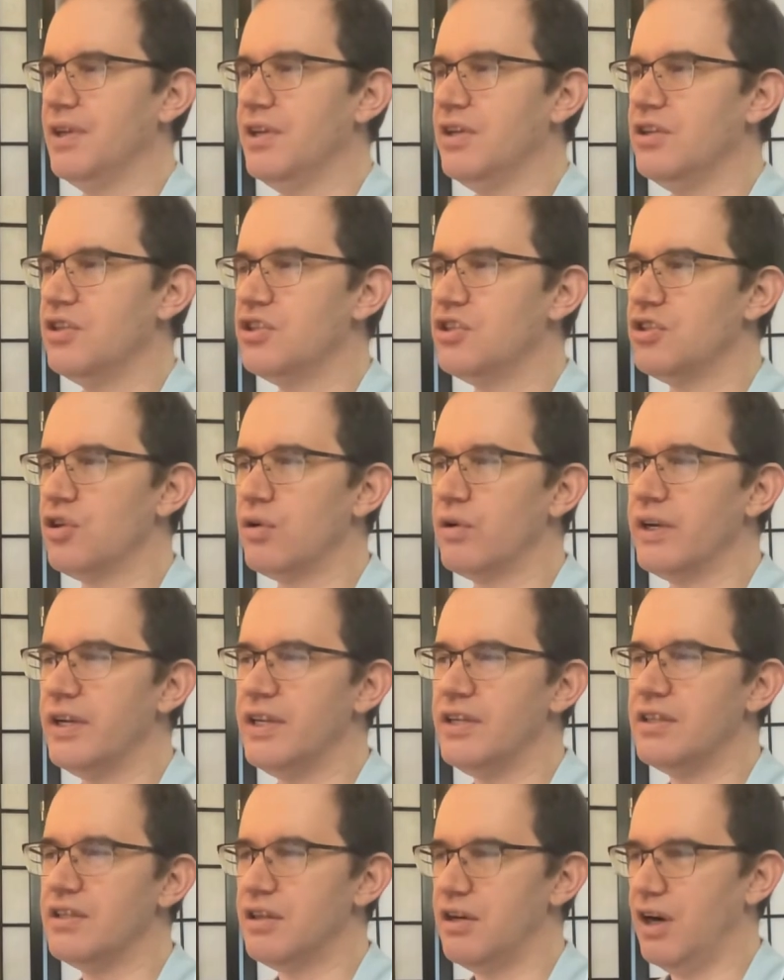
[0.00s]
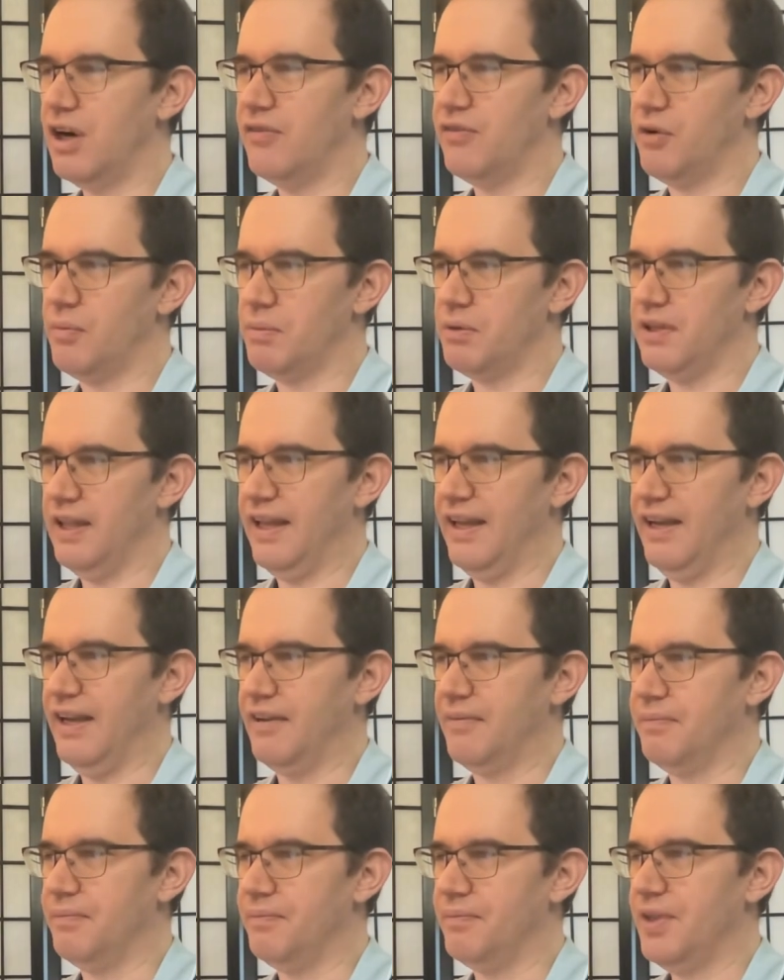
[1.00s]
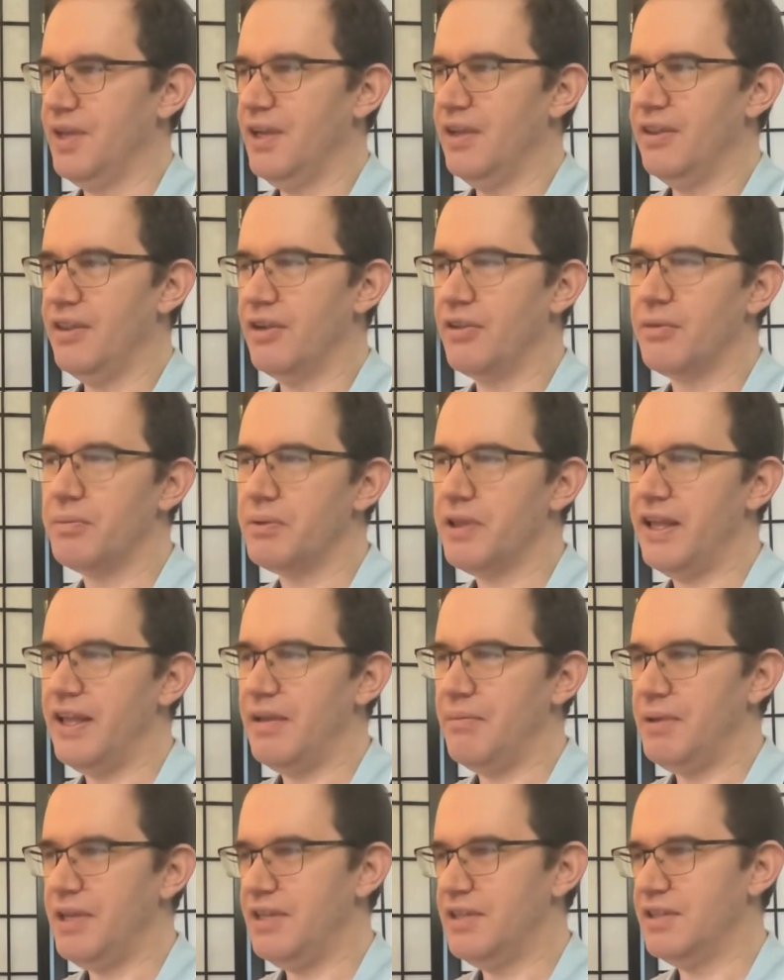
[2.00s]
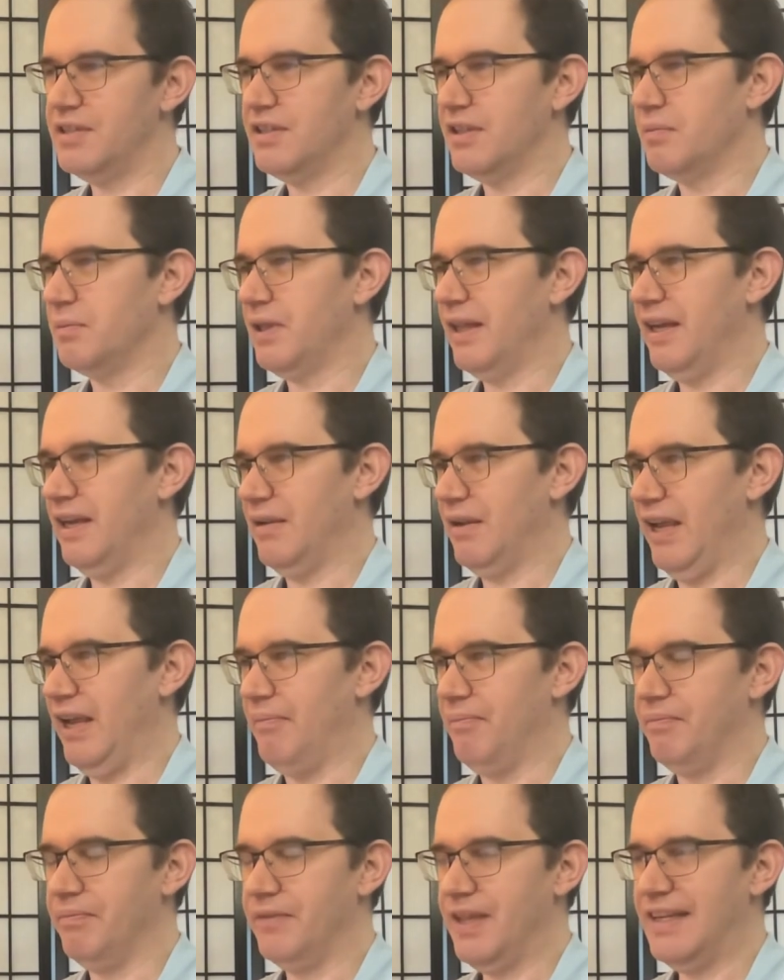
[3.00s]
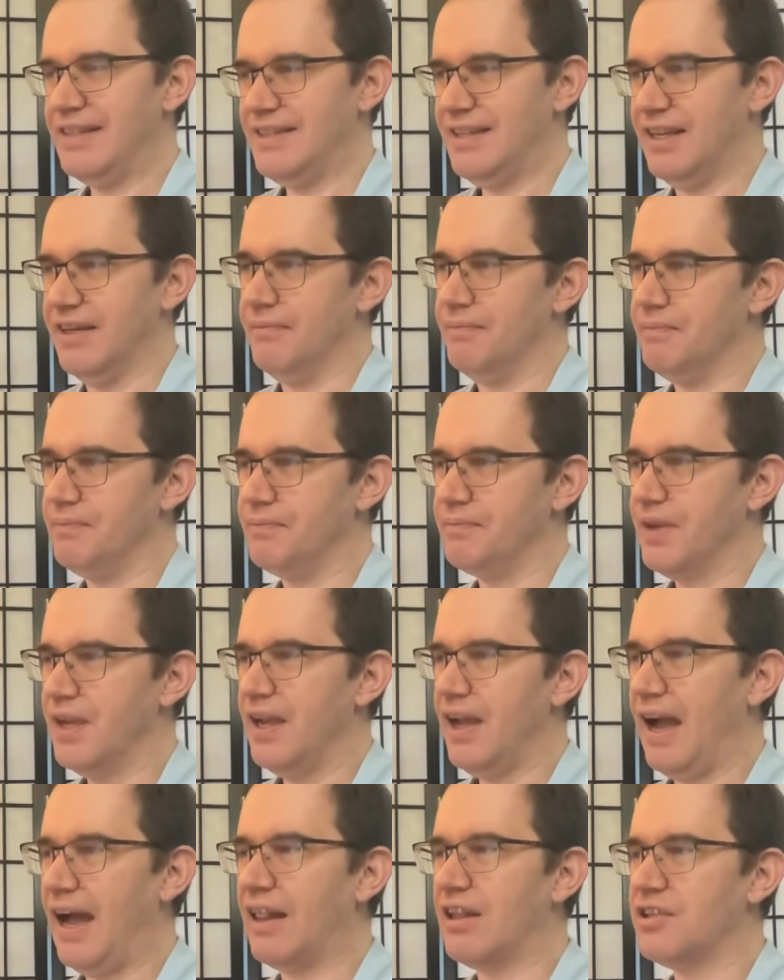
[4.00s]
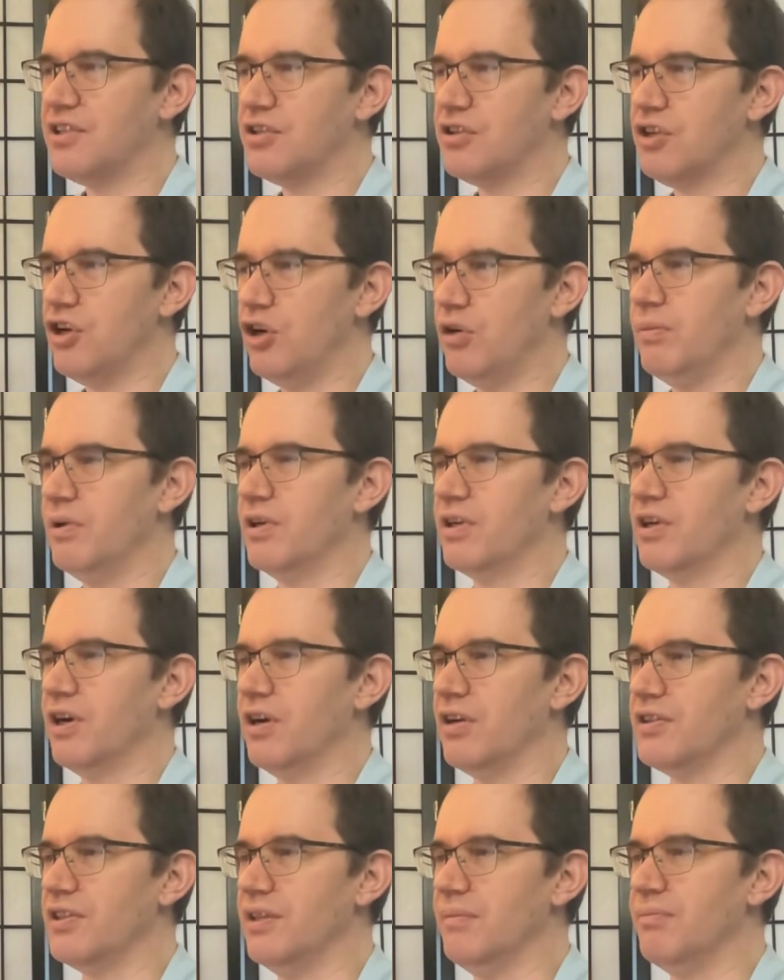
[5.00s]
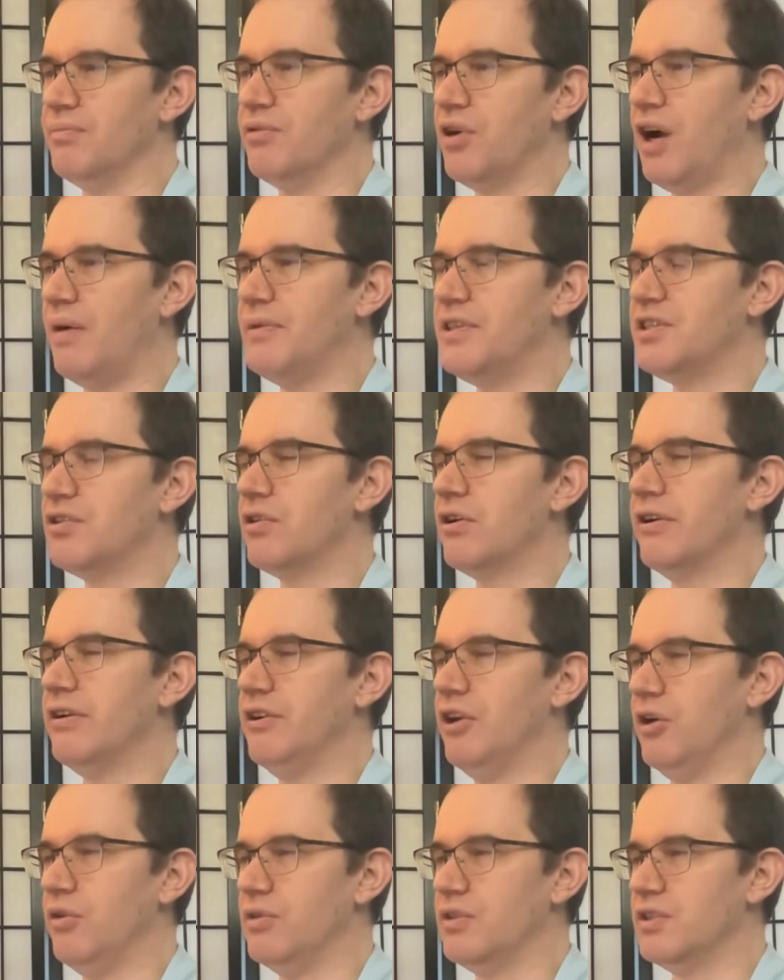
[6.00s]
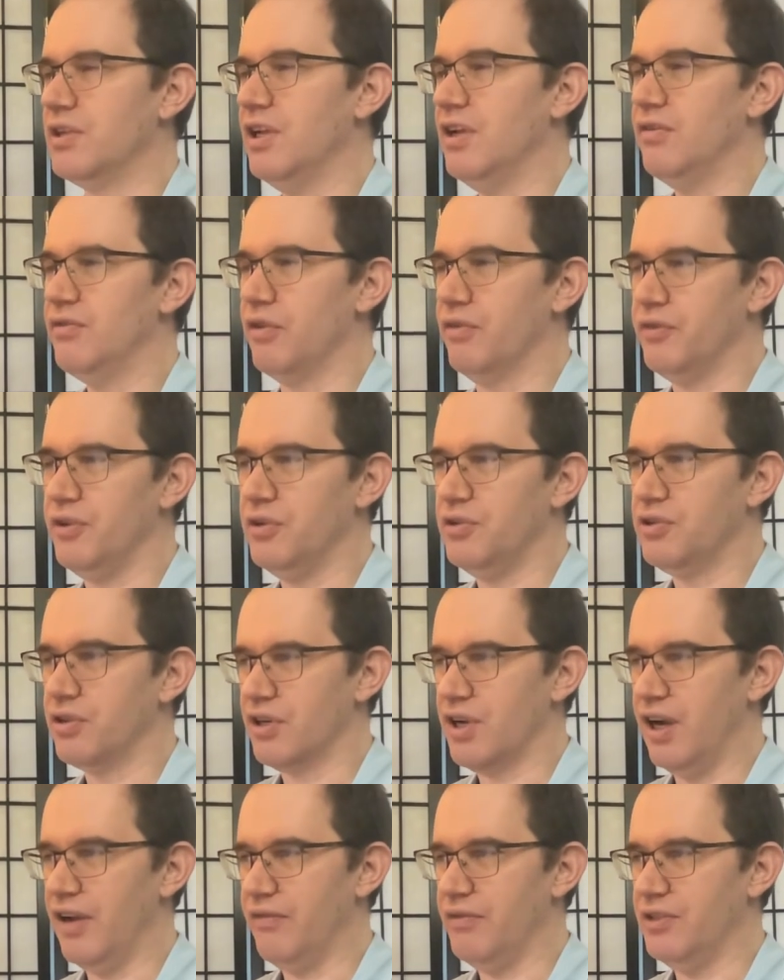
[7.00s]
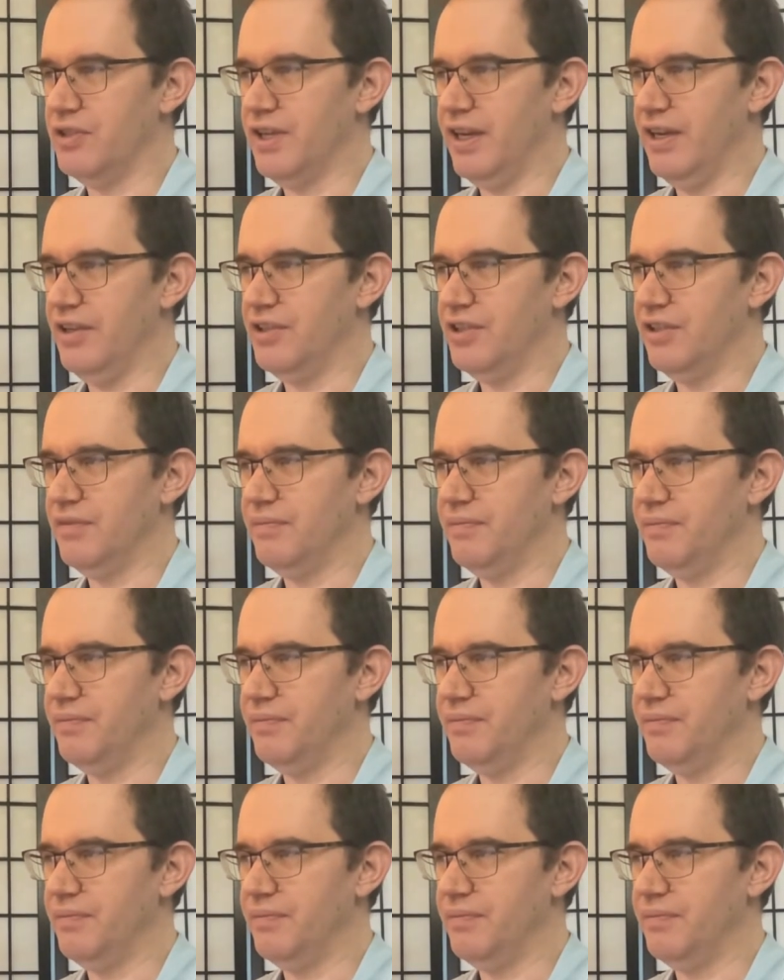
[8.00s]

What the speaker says: Stories are for planning. They're the playing pieces of the planning game. That's it. Alistair Cockburn calls them promissory notes for future conversation.